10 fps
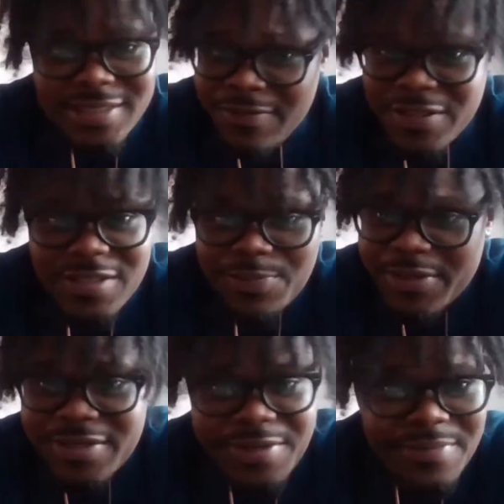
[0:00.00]
The defense looked
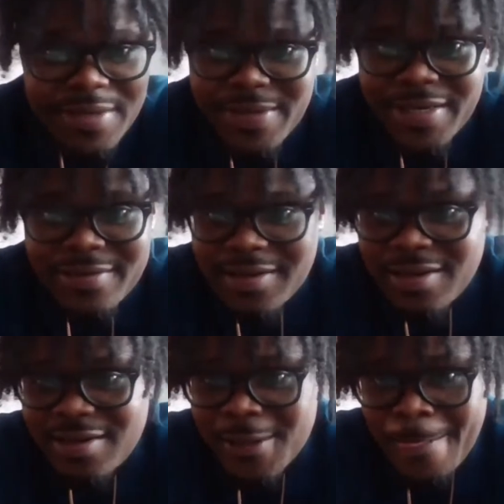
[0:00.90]
pretty good to me, man.
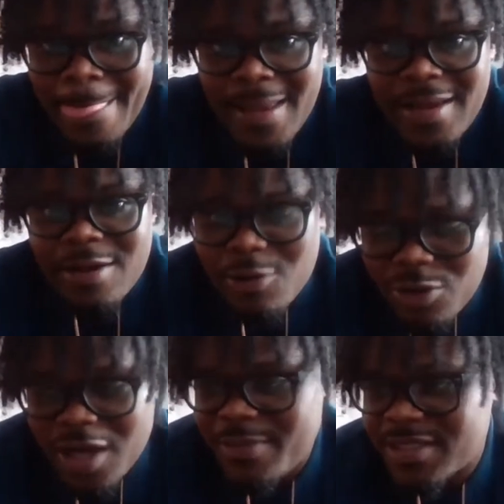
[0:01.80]
I mean,